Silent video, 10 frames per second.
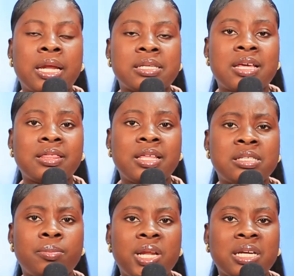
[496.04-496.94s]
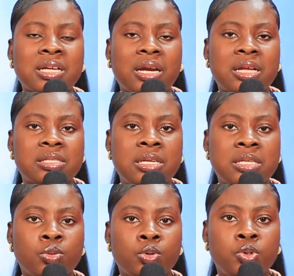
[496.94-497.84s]
na sa 30 million Ghana
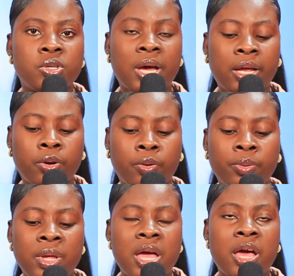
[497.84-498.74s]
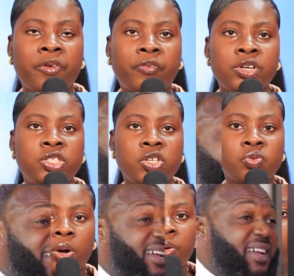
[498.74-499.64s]
cedis no tia ye no every
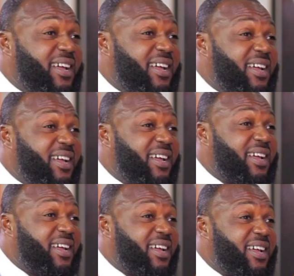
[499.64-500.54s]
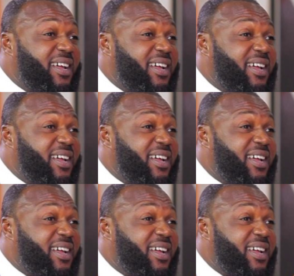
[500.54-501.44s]
January ebi se sa be 7 million
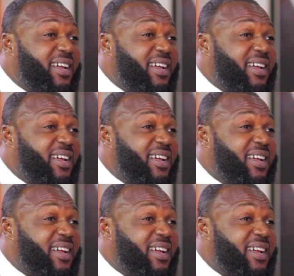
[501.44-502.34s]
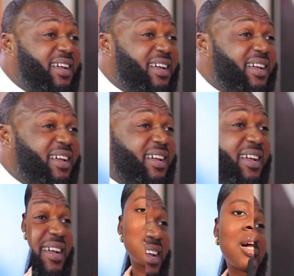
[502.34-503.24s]
Ghana cedis no pe eno to
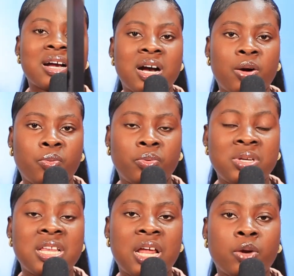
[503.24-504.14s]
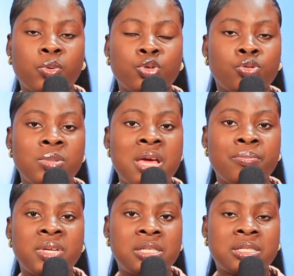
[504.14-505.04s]
me in your car, honey, and when to me,
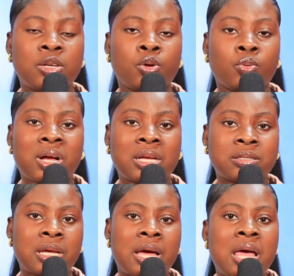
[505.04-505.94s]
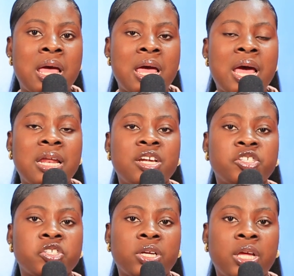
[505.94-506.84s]
and me, he said, on one cassa, and then a
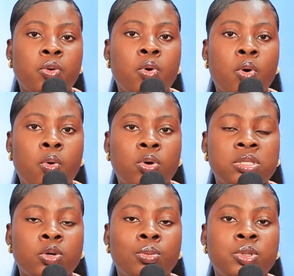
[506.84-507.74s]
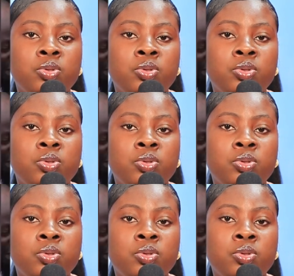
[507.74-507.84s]
shisha call calls over